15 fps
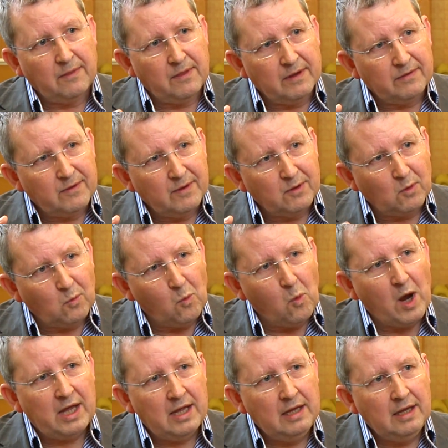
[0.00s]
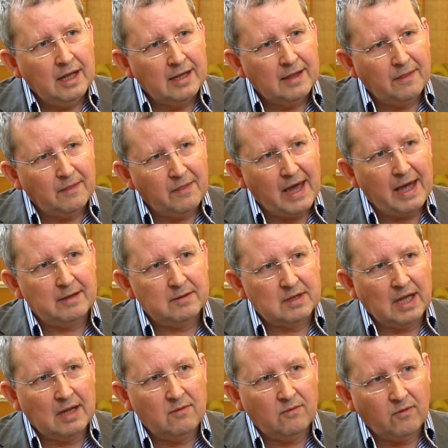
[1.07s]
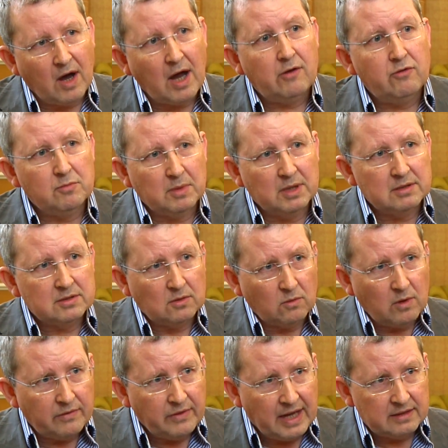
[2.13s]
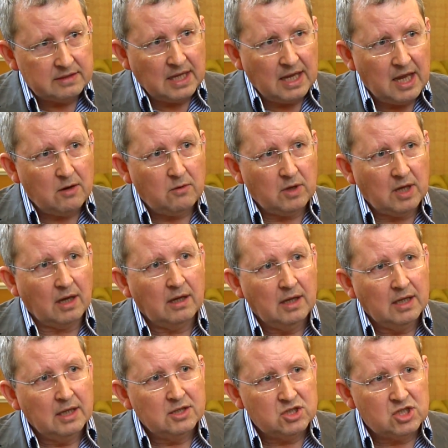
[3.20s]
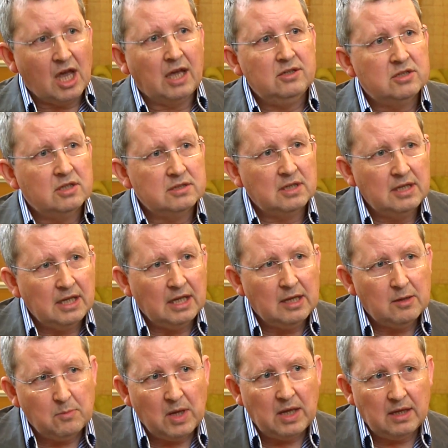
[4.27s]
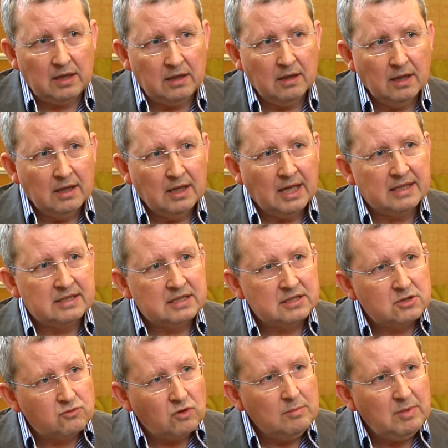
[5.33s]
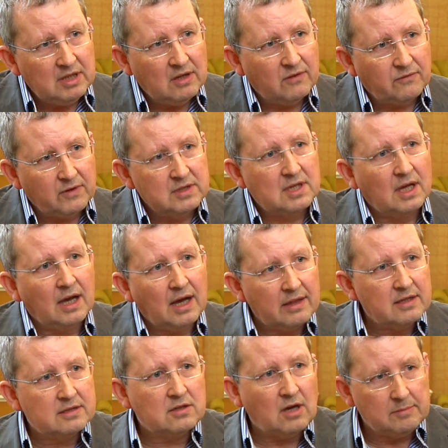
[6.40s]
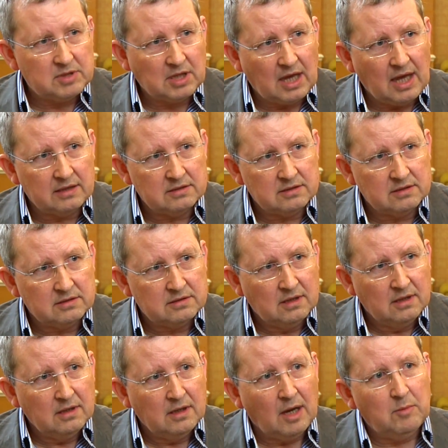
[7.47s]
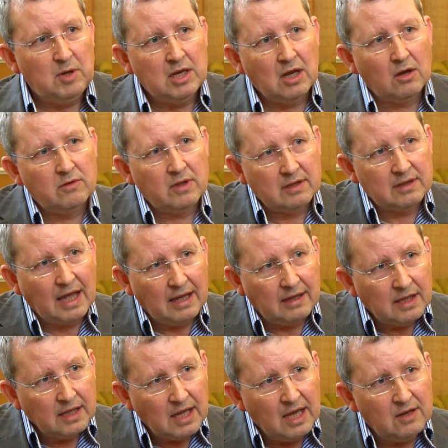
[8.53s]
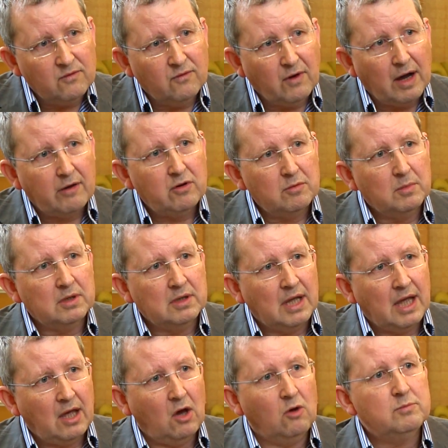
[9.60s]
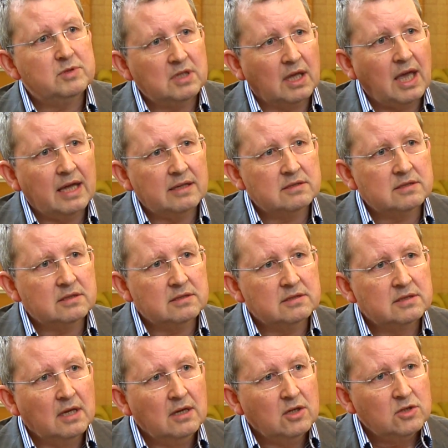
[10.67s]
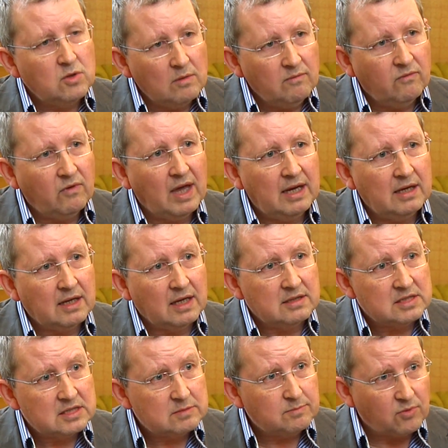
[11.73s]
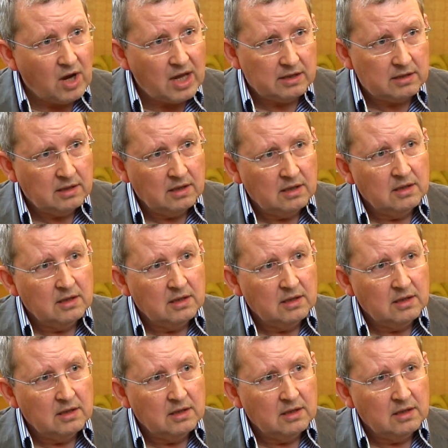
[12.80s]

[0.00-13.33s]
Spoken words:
that the way that environment, all of that area, changes in EB is extremely different to other types of cancers. And we know that that environment helps the cancers to invade and spread.